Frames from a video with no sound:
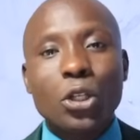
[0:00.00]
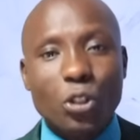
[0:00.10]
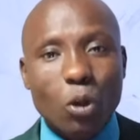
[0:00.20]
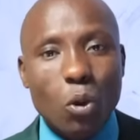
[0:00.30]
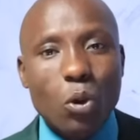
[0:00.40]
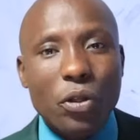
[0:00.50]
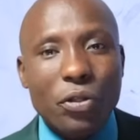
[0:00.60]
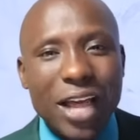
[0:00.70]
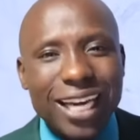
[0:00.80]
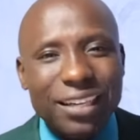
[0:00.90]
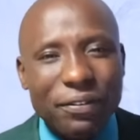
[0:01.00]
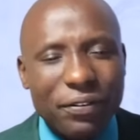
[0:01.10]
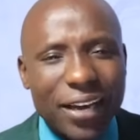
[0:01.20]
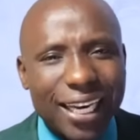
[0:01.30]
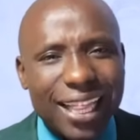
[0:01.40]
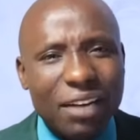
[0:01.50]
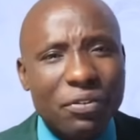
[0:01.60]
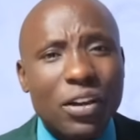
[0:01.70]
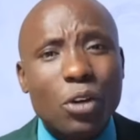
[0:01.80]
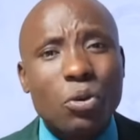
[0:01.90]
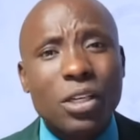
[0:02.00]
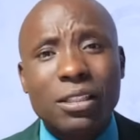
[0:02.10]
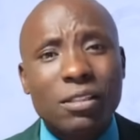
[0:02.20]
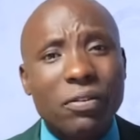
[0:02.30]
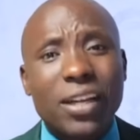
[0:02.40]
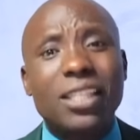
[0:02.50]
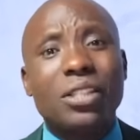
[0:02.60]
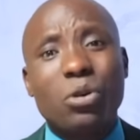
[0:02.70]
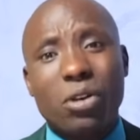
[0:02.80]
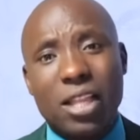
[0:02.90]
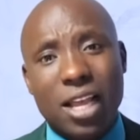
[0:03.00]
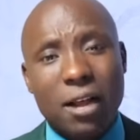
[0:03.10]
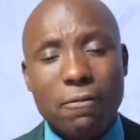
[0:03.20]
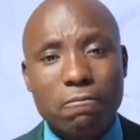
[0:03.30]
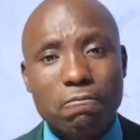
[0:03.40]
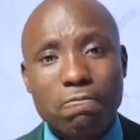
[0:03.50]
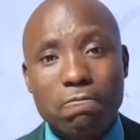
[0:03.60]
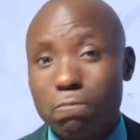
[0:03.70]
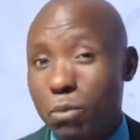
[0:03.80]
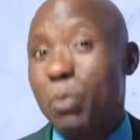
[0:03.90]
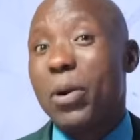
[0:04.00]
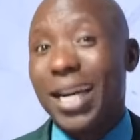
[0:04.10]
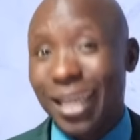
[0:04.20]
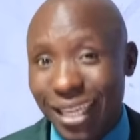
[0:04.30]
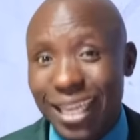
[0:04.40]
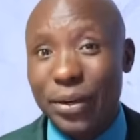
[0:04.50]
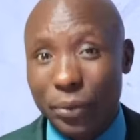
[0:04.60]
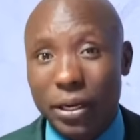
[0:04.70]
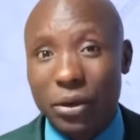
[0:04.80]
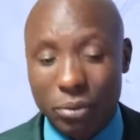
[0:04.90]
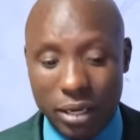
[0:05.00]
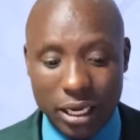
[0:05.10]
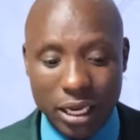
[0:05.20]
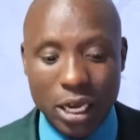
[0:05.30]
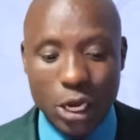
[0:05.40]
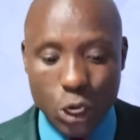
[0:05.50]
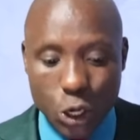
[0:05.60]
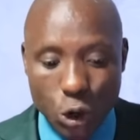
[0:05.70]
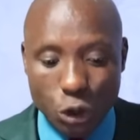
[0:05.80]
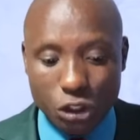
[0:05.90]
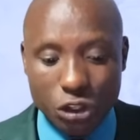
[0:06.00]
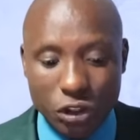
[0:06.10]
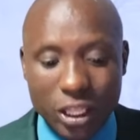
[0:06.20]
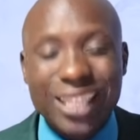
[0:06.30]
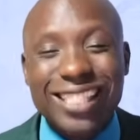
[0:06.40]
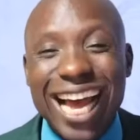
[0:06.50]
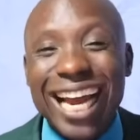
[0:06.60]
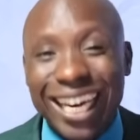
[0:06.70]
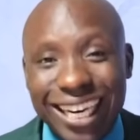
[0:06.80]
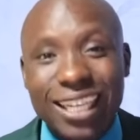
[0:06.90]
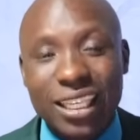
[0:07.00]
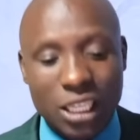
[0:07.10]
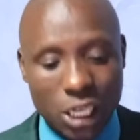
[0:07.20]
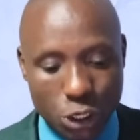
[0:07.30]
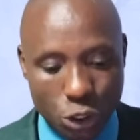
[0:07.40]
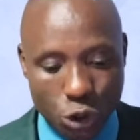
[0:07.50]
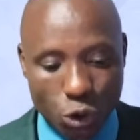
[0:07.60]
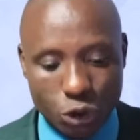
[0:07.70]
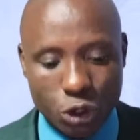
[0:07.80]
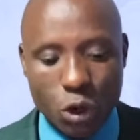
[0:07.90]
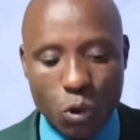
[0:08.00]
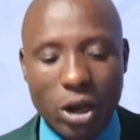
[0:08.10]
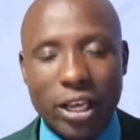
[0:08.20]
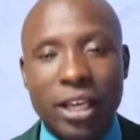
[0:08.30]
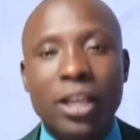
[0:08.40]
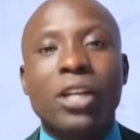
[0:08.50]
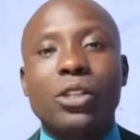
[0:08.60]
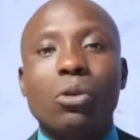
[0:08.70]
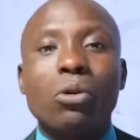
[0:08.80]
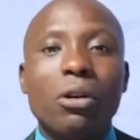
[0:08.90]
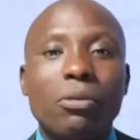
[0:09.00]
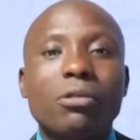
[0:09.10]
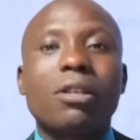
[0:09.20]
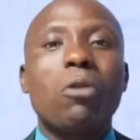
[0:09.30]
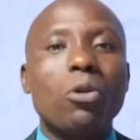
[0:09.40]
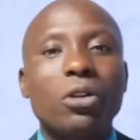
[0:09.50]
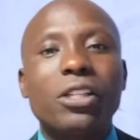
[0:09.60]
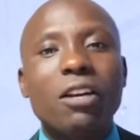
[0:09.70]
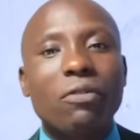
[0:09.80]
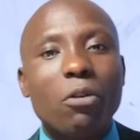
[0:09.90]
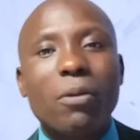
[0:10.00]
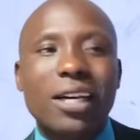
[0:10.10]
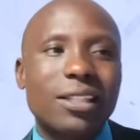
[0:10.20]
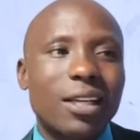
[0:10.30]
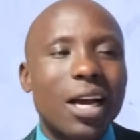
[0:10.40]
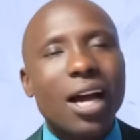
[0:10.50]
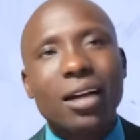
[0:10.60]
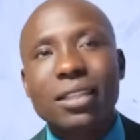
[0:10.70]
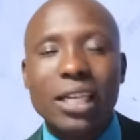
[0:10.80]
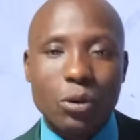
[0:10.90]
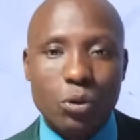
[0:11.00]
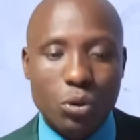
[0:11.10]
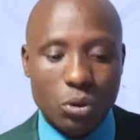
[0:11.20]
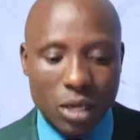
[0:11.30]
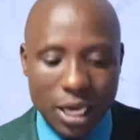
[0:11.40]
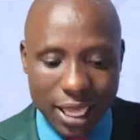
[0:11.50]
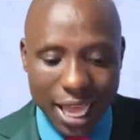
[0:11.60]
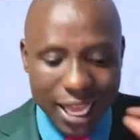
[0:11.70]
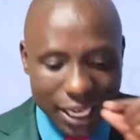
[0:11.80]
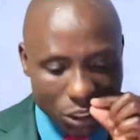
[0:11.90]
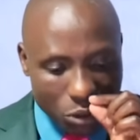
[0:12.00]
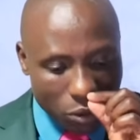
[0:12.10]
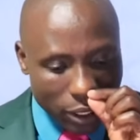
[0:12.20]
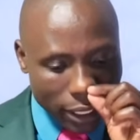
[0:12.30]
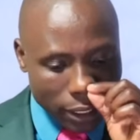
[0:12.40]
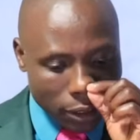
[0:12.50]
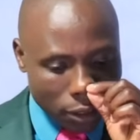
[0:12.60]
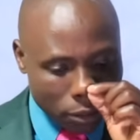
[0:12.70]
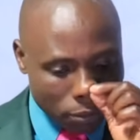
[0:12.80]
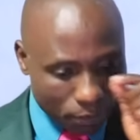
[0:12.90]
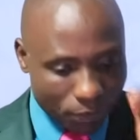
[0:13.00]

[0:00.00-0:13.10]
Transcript: So that effect, that feel-good effect is not there. People are really, really, really not. Things are really not working. So someone will still fall back and say, here you Uhuru. The other issue is,